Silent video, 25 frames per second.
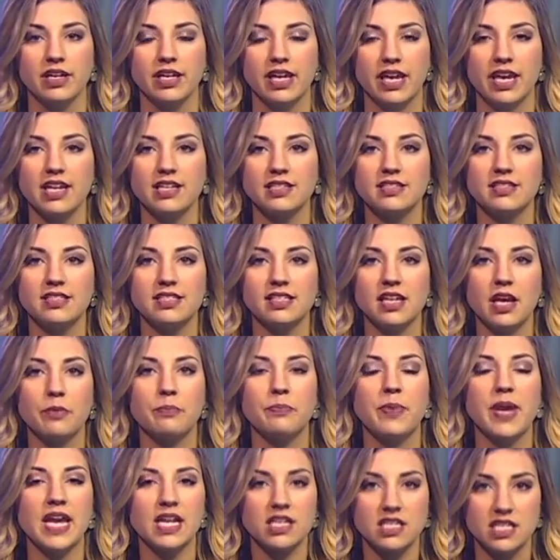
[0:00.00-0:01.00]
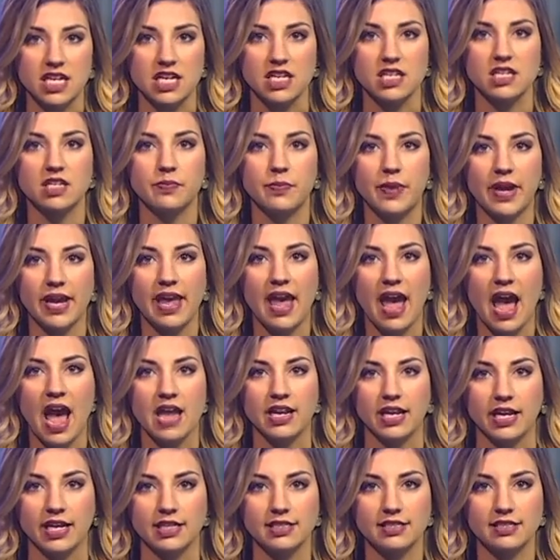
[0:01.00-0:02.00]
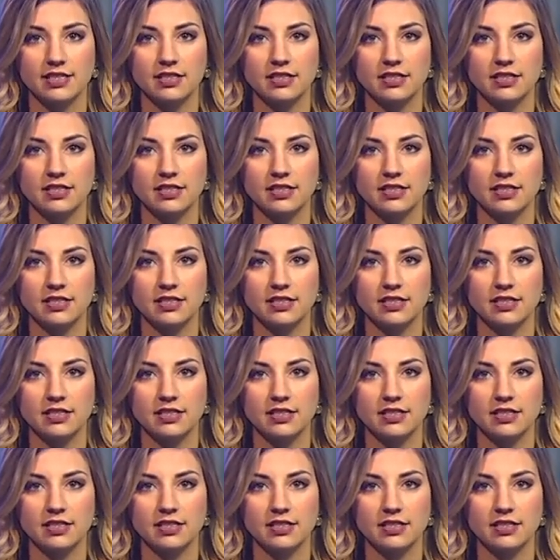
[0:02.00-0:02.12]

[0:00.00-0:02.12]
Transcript: kids abandoned by addicts.